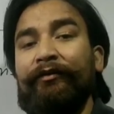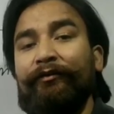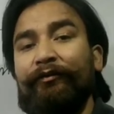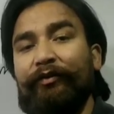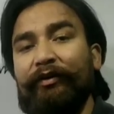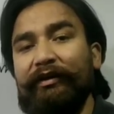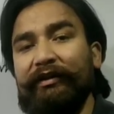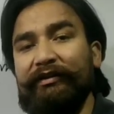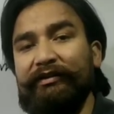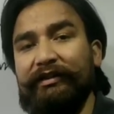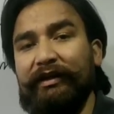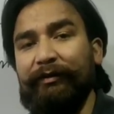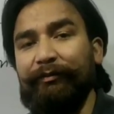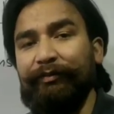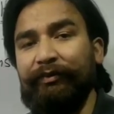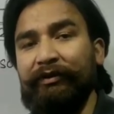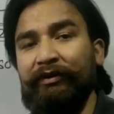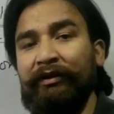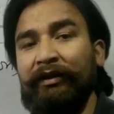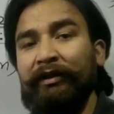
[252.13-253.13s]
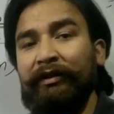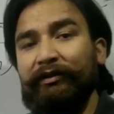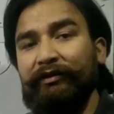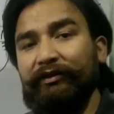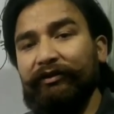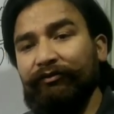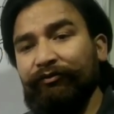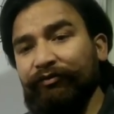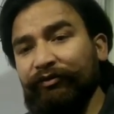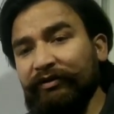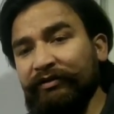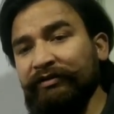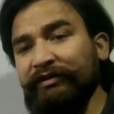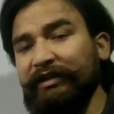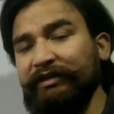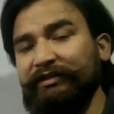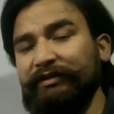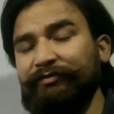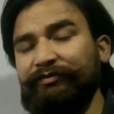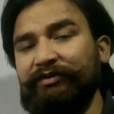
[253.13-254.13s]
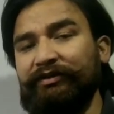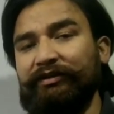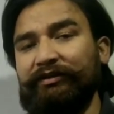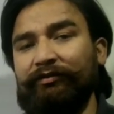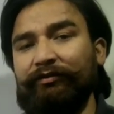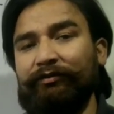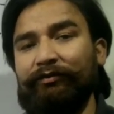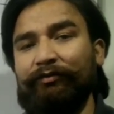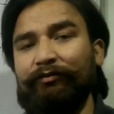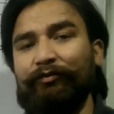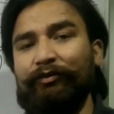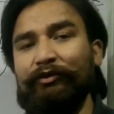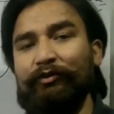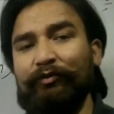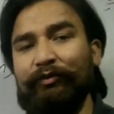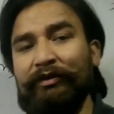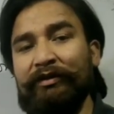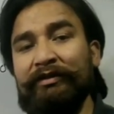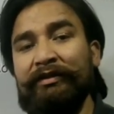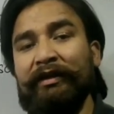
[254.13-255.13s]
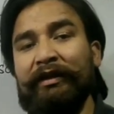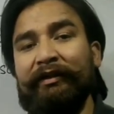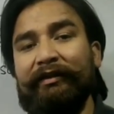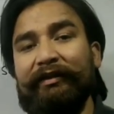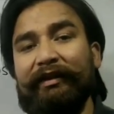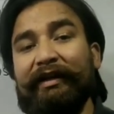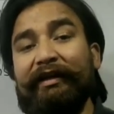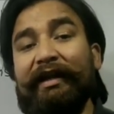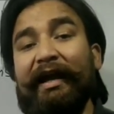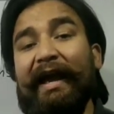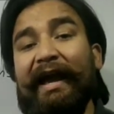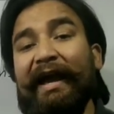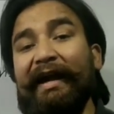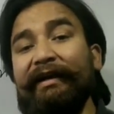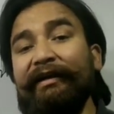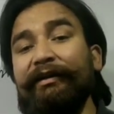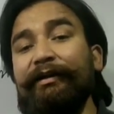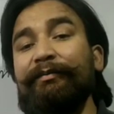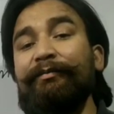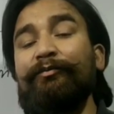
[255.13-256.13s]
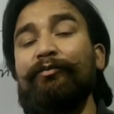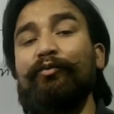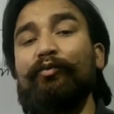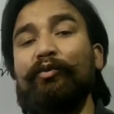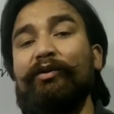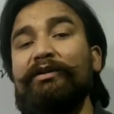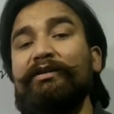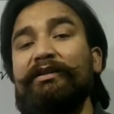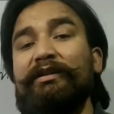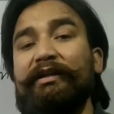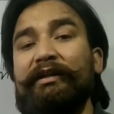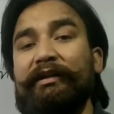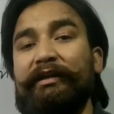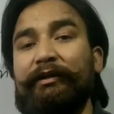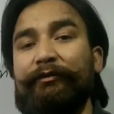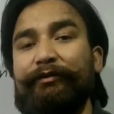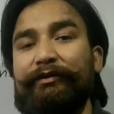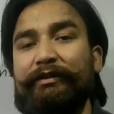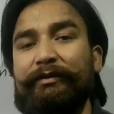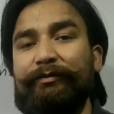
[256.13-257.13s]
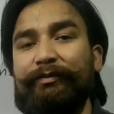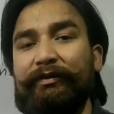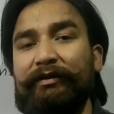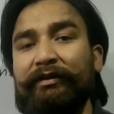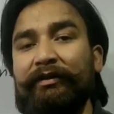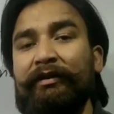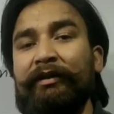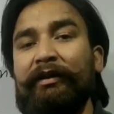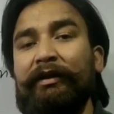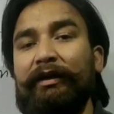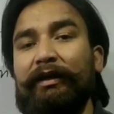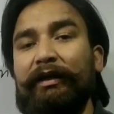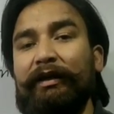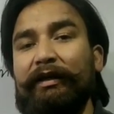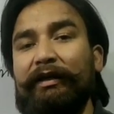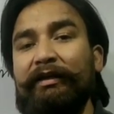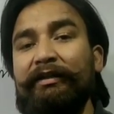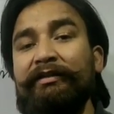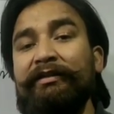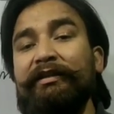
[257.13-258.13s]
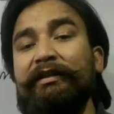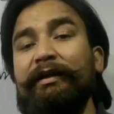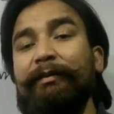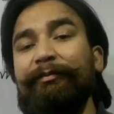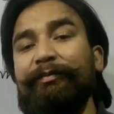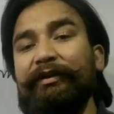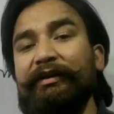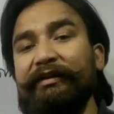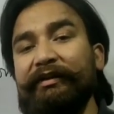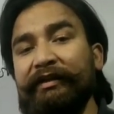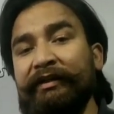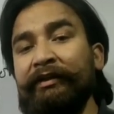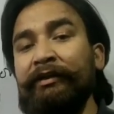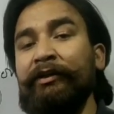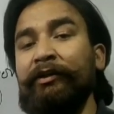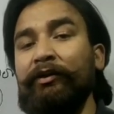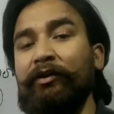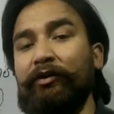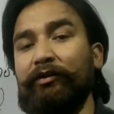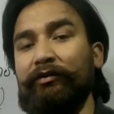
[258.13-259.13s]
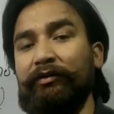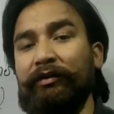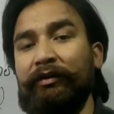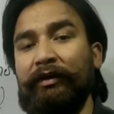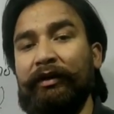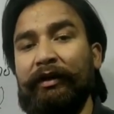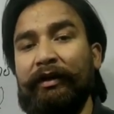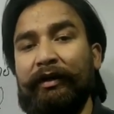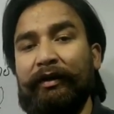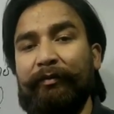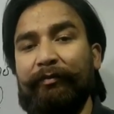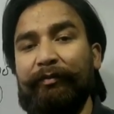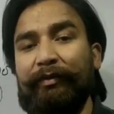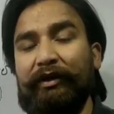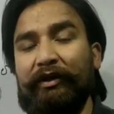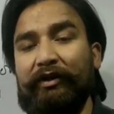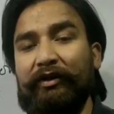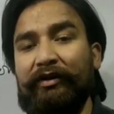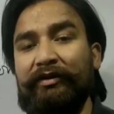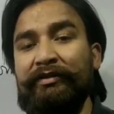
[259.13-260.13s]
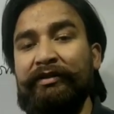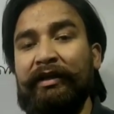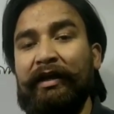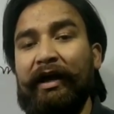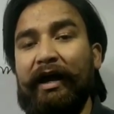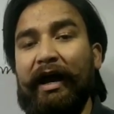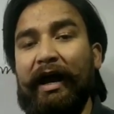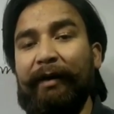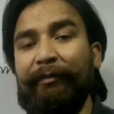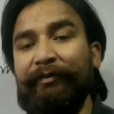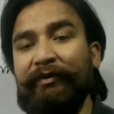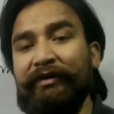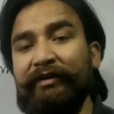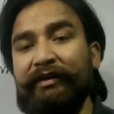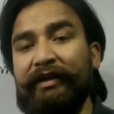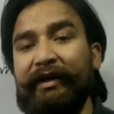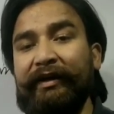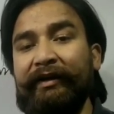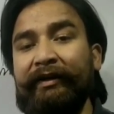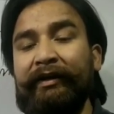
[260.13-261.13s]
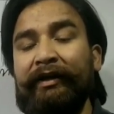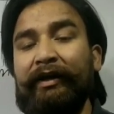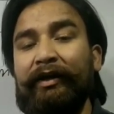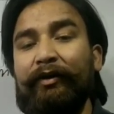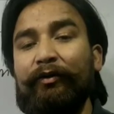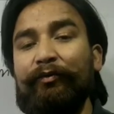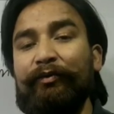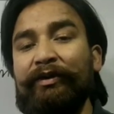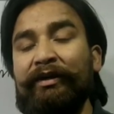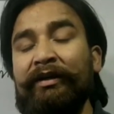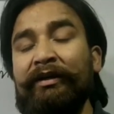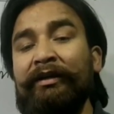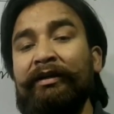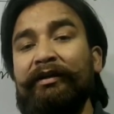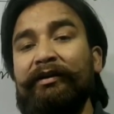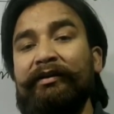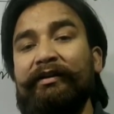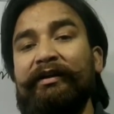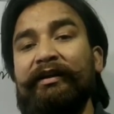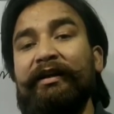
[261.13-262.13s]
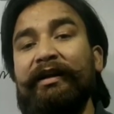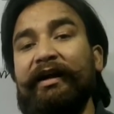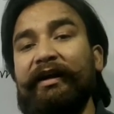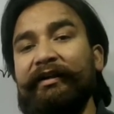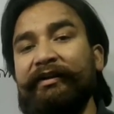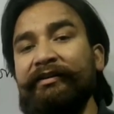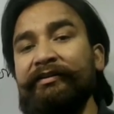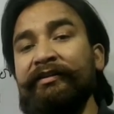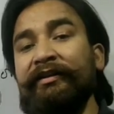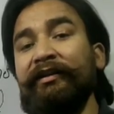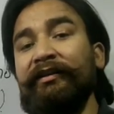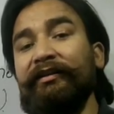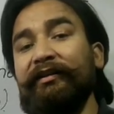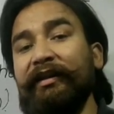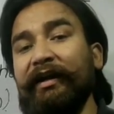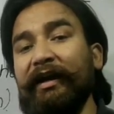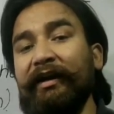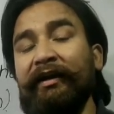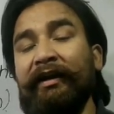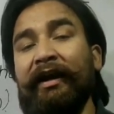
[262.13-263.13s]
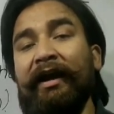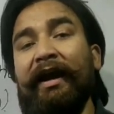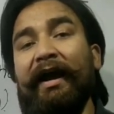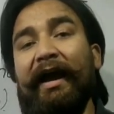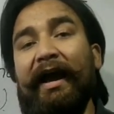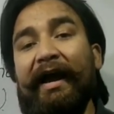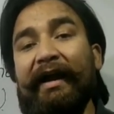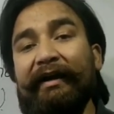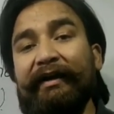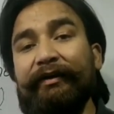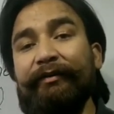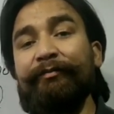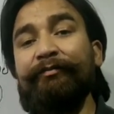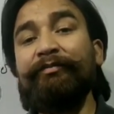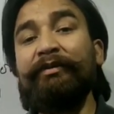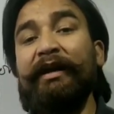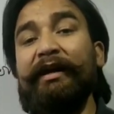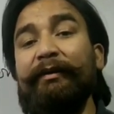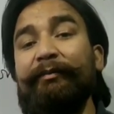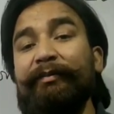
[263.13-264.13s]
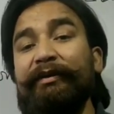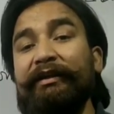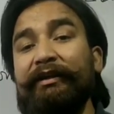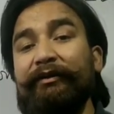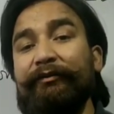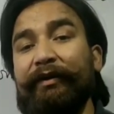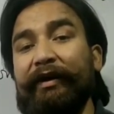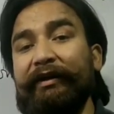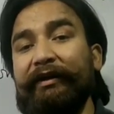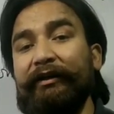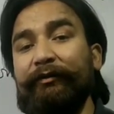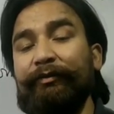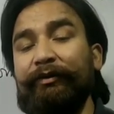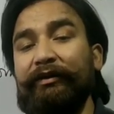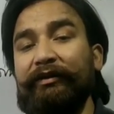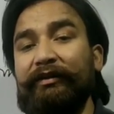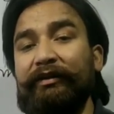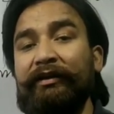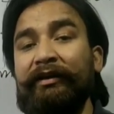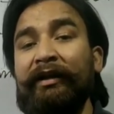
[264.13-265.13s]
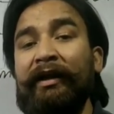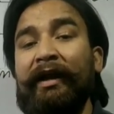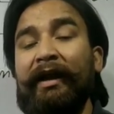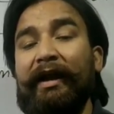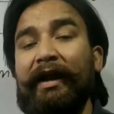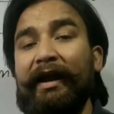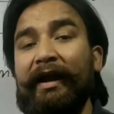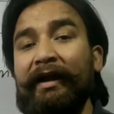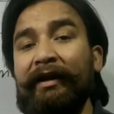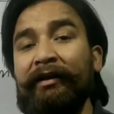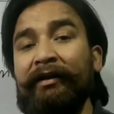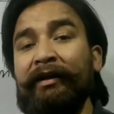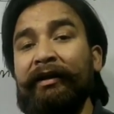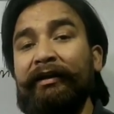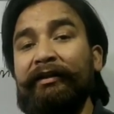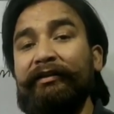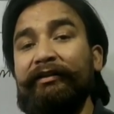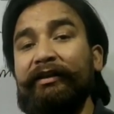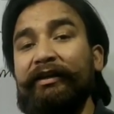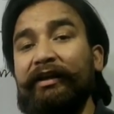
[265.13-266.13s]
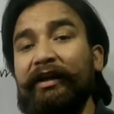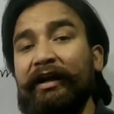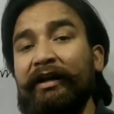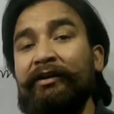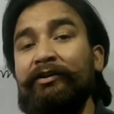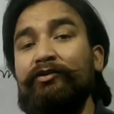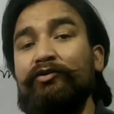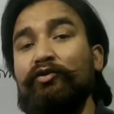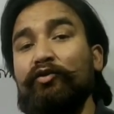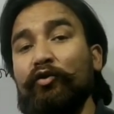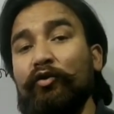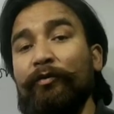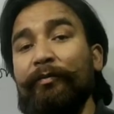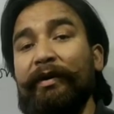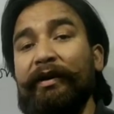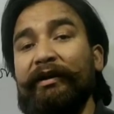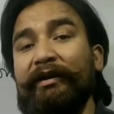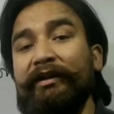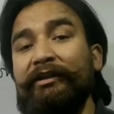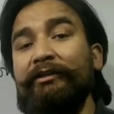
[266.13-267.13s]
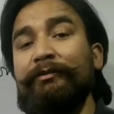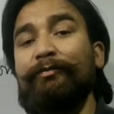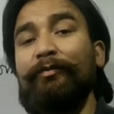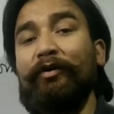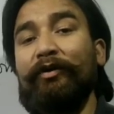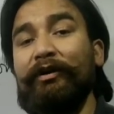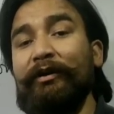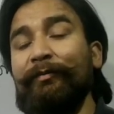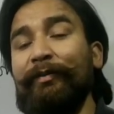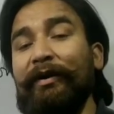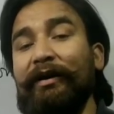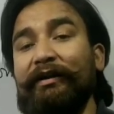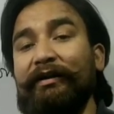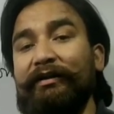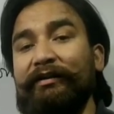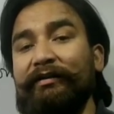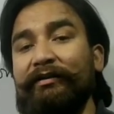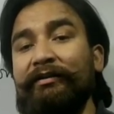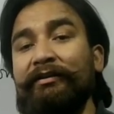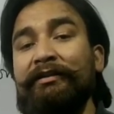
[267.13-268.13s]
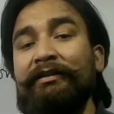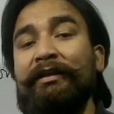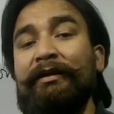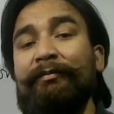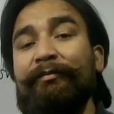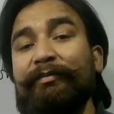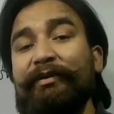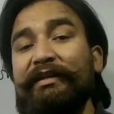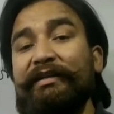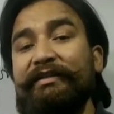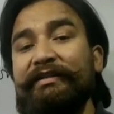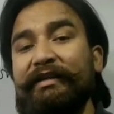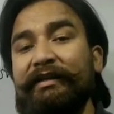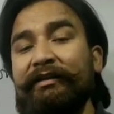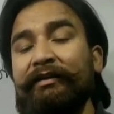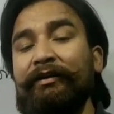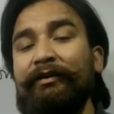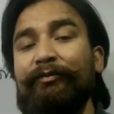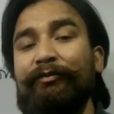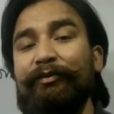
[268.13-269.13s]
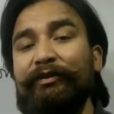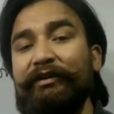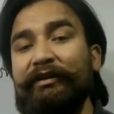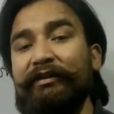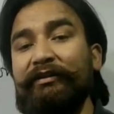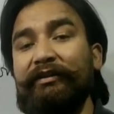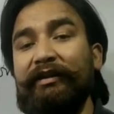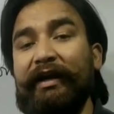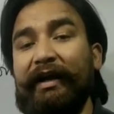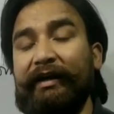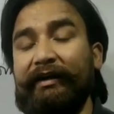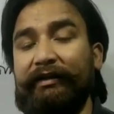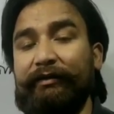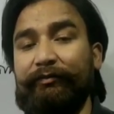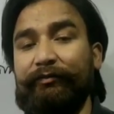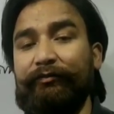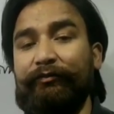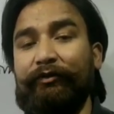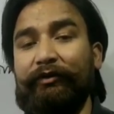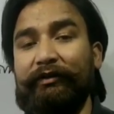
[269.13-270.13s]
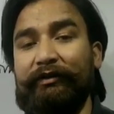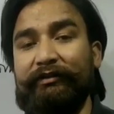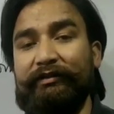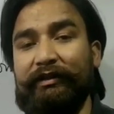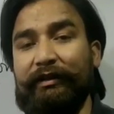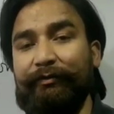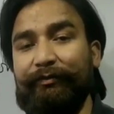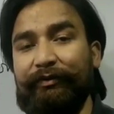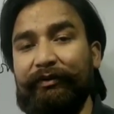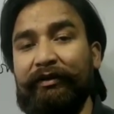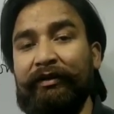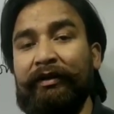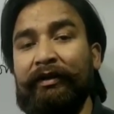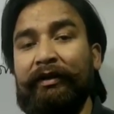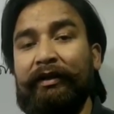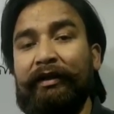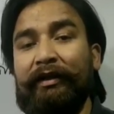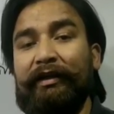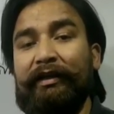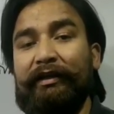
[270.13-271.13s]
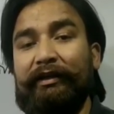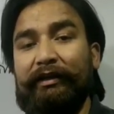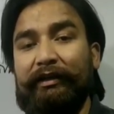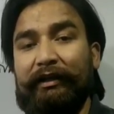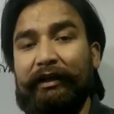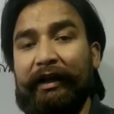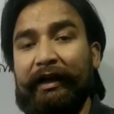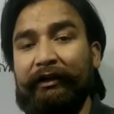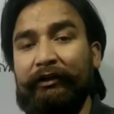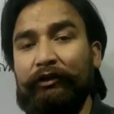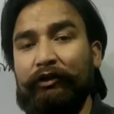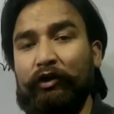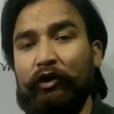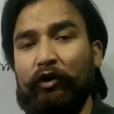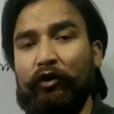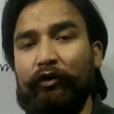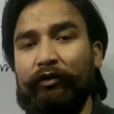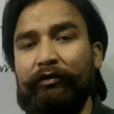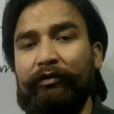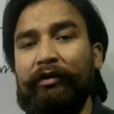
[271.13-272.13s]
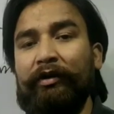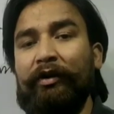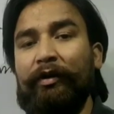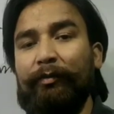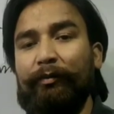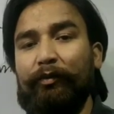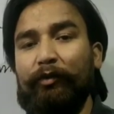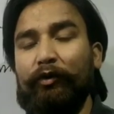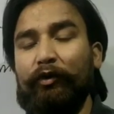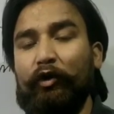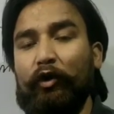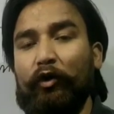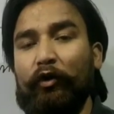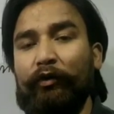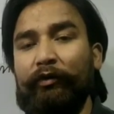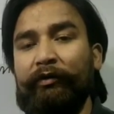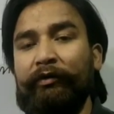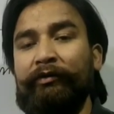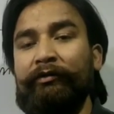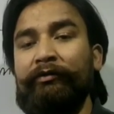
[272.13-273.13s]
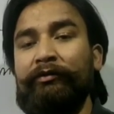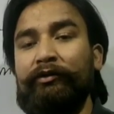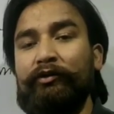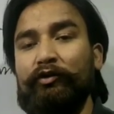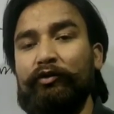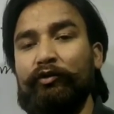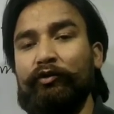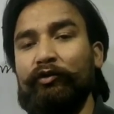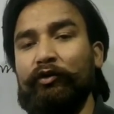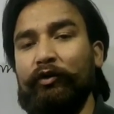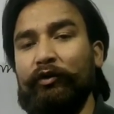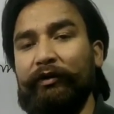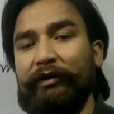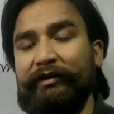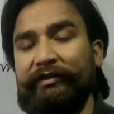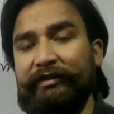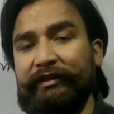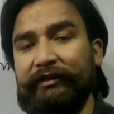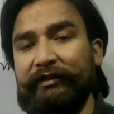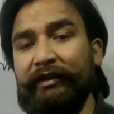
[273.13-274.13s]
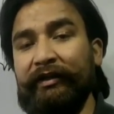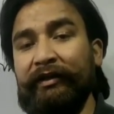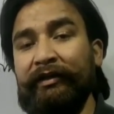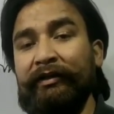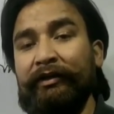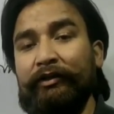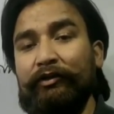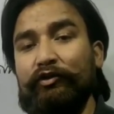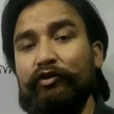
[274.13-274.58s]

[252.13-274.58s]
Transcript: For example, the first assumption, which was that atom was indivisible, is completely wrong, because after that we realized that atom can be divided further and there are so many smaller particles present within the atom. For example, electron, proton, neutron, etc.